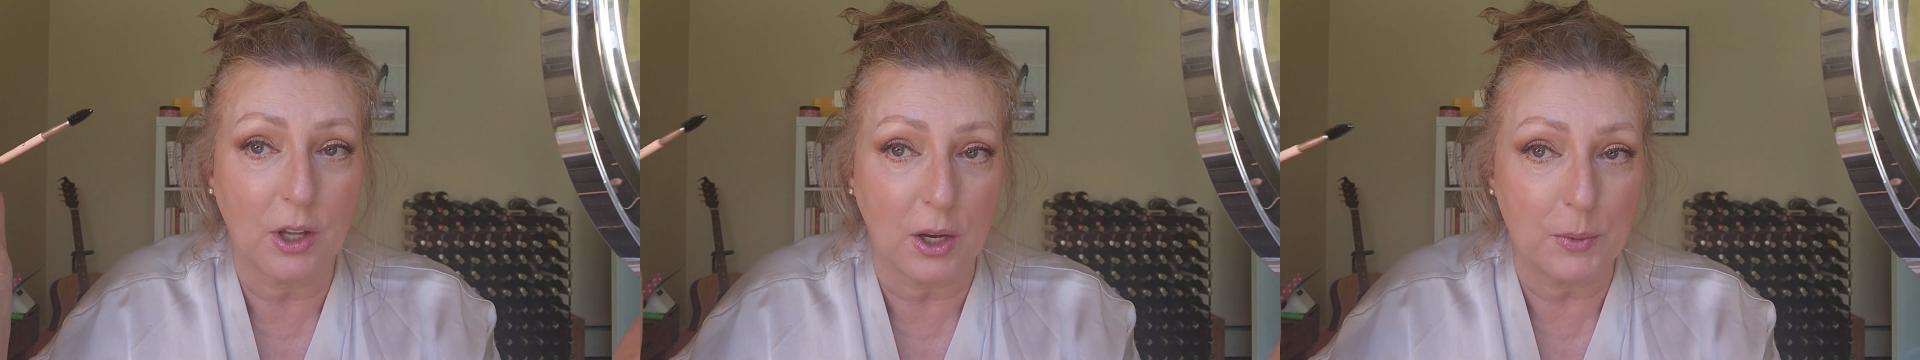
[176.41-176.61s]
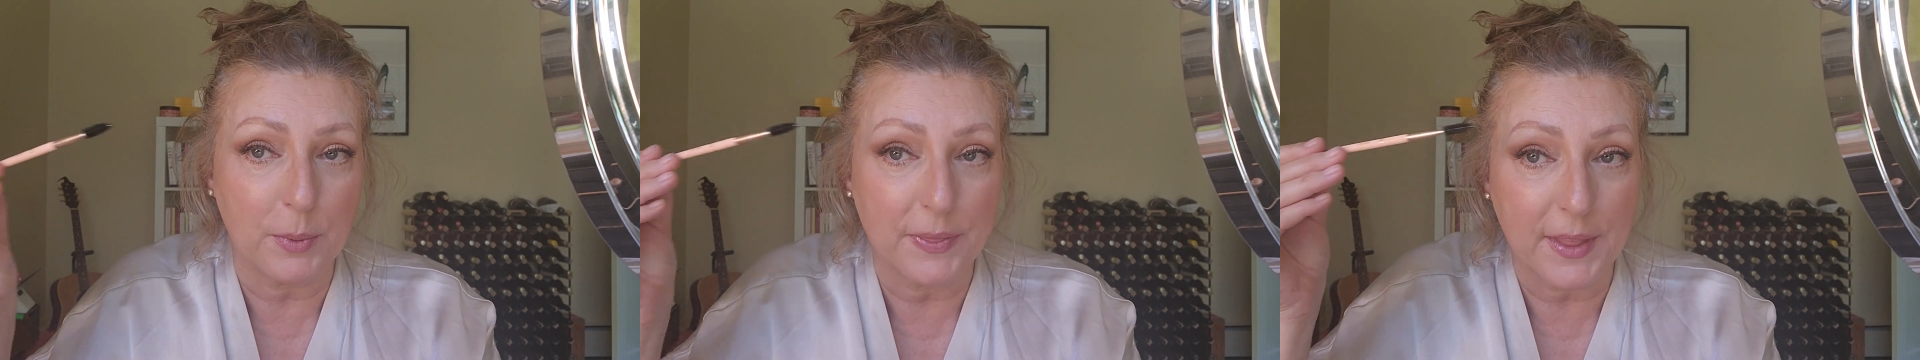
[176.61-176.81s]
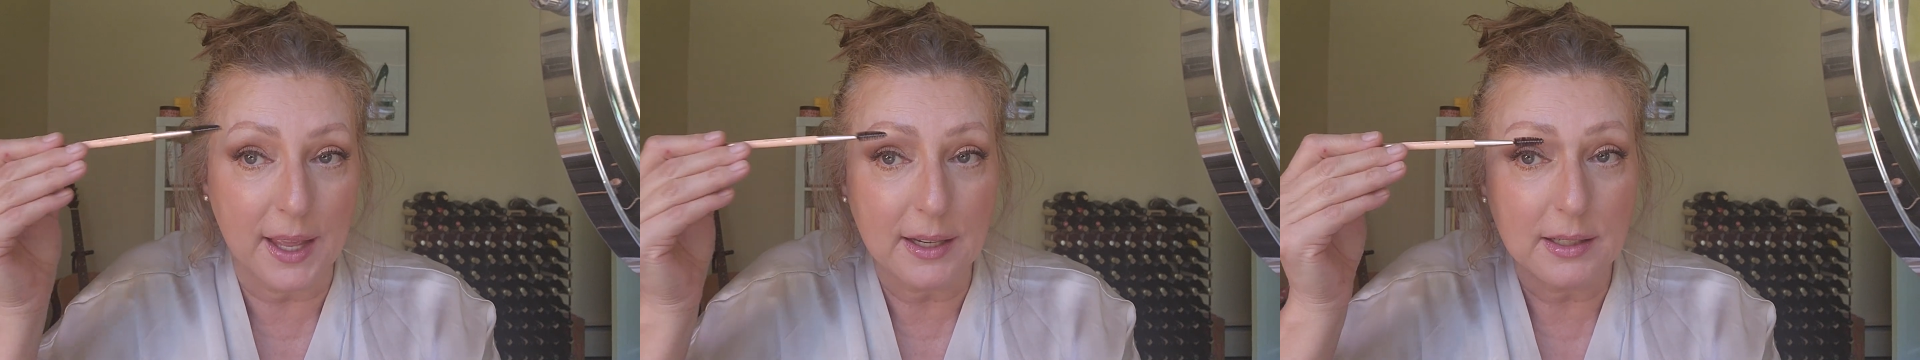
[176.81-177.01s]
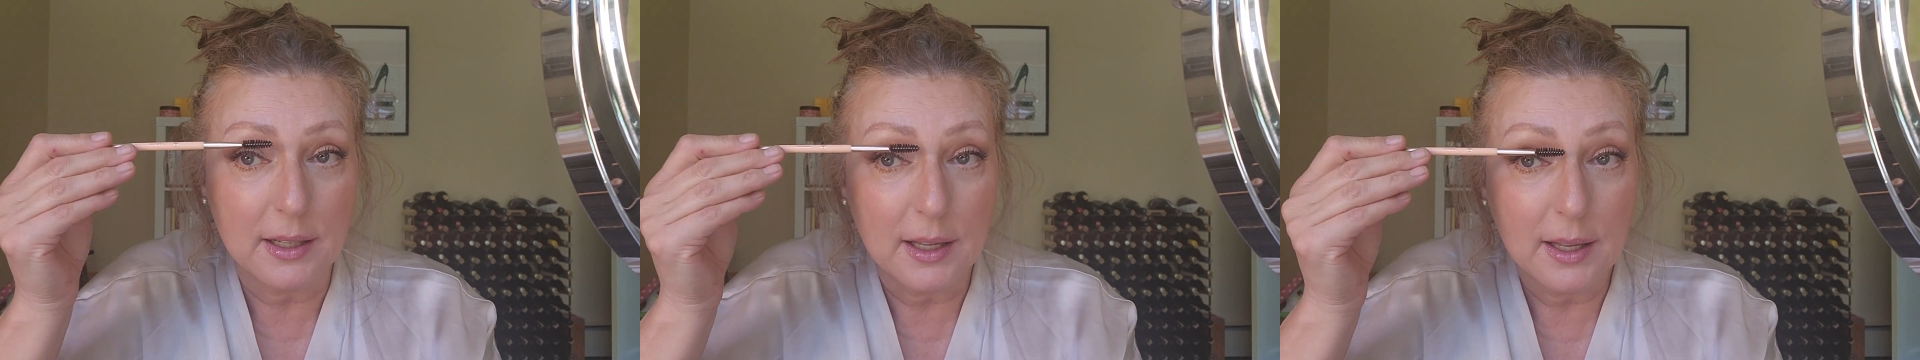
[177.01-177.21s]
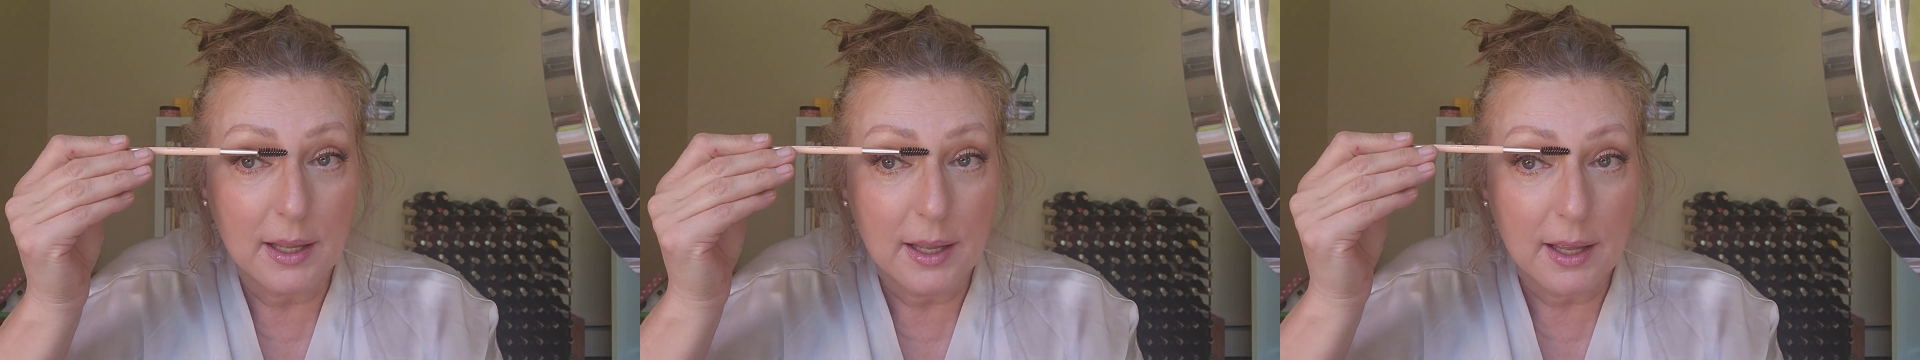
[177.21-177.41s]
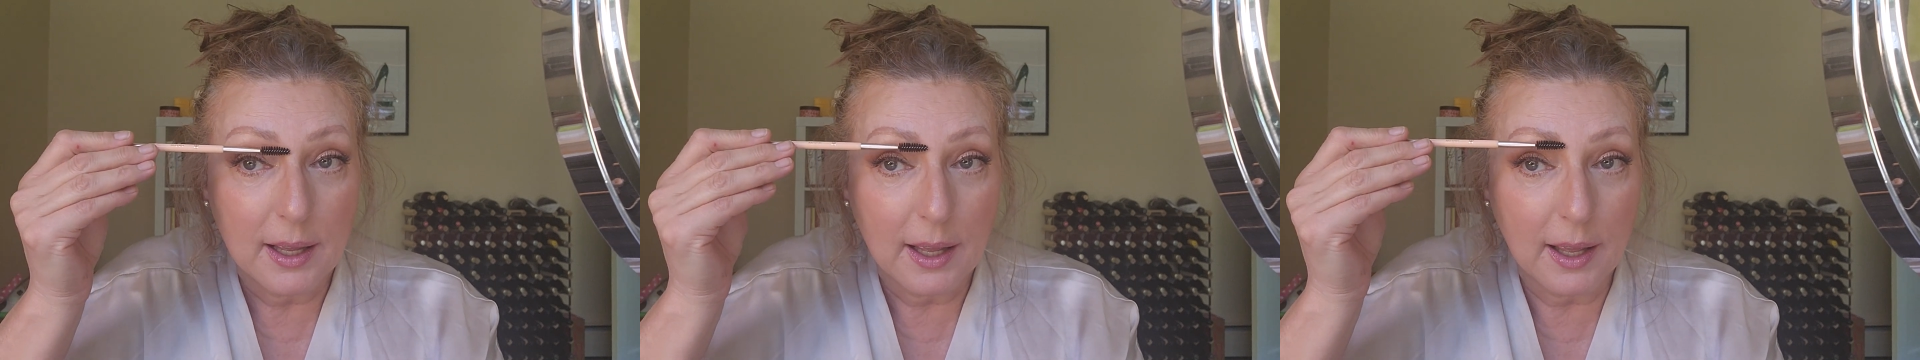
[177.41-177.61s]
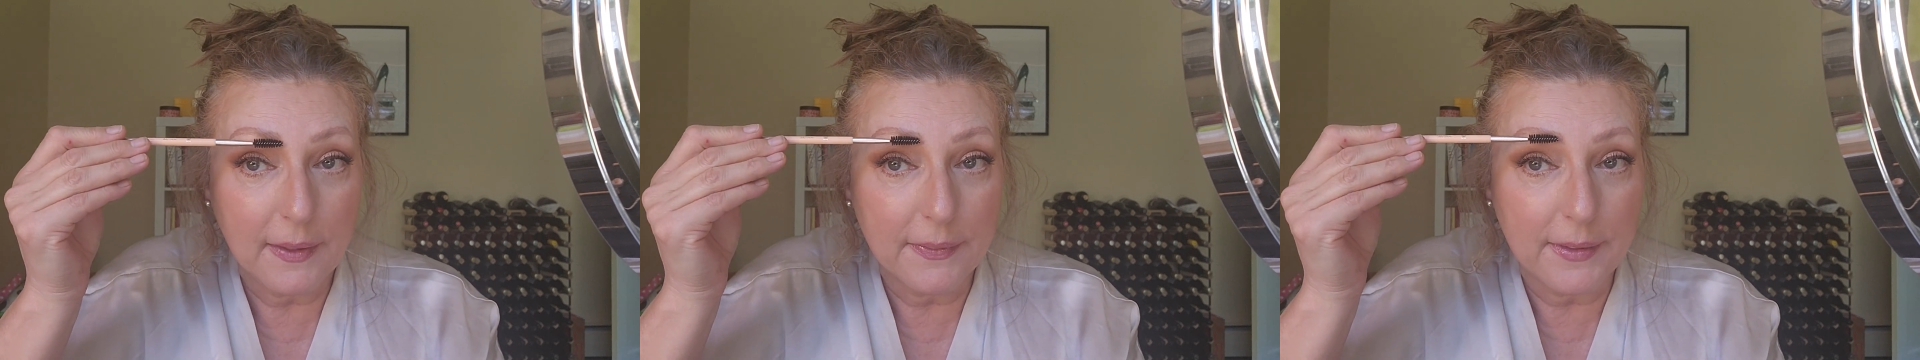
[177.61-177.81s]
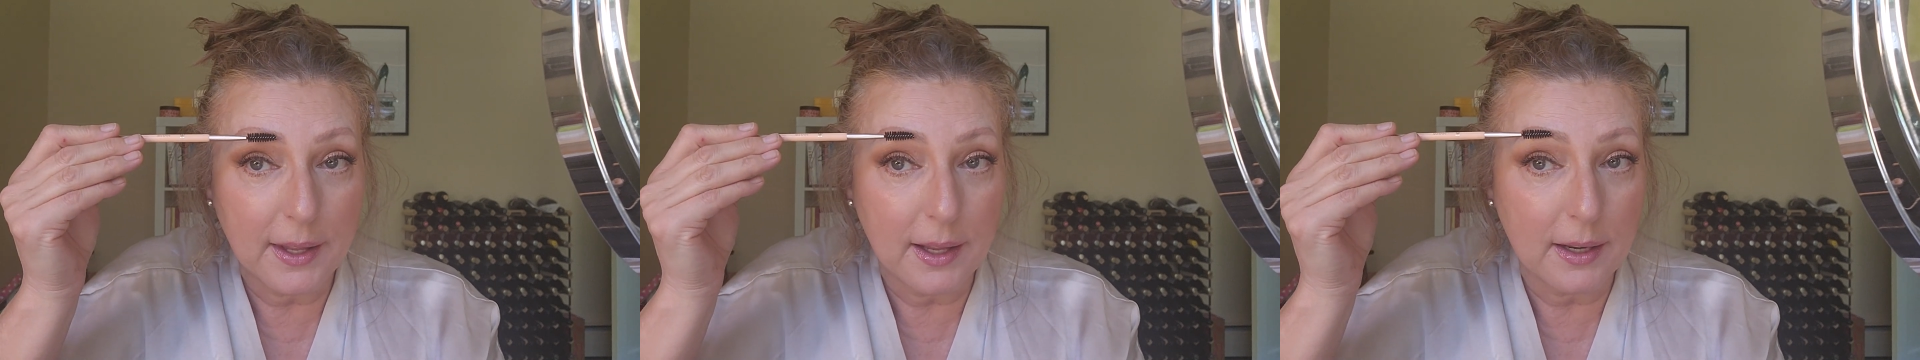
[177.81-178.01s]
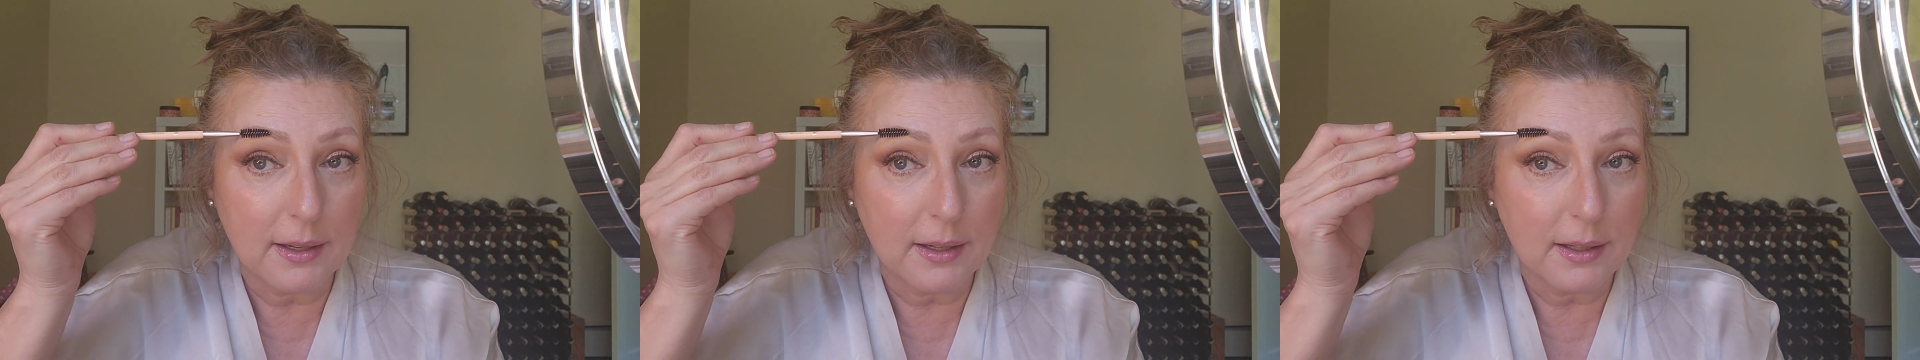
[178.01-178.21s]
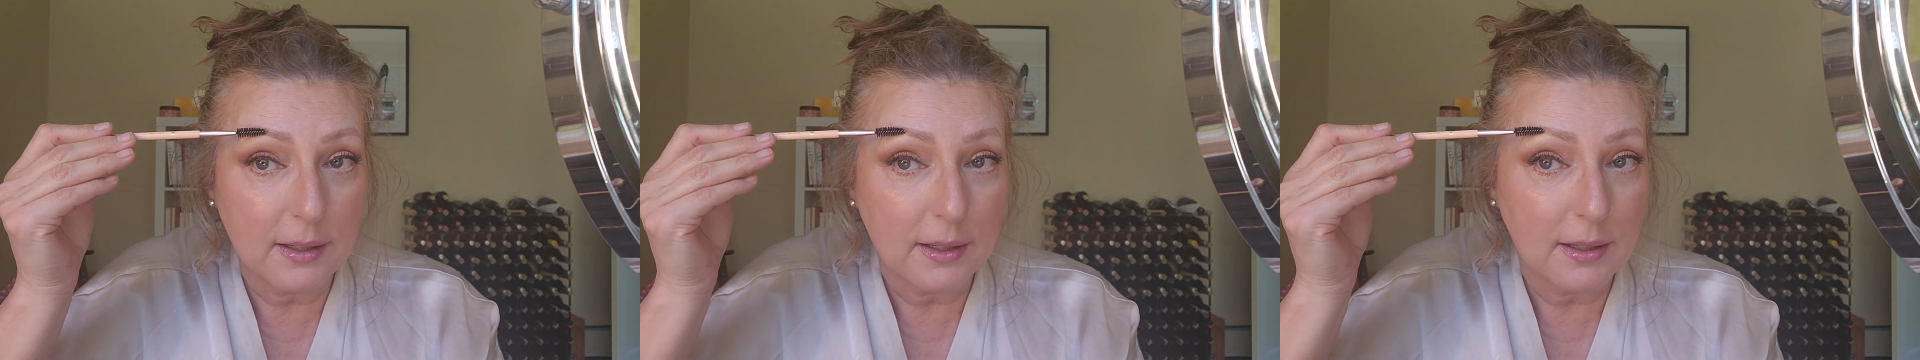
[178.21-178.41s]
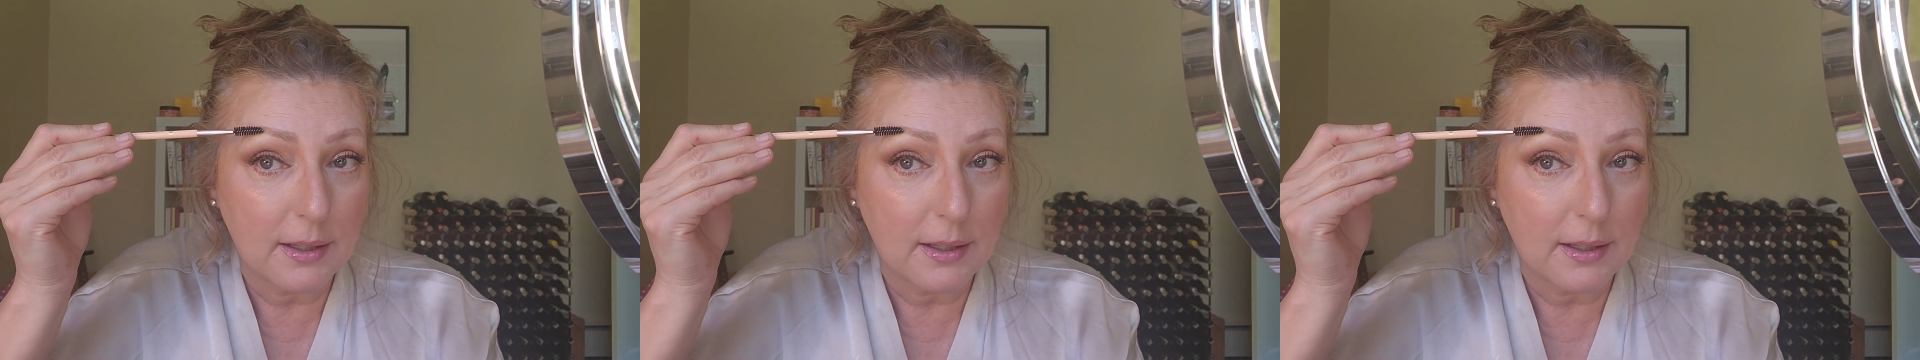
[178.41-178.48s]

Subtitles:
go with that, and then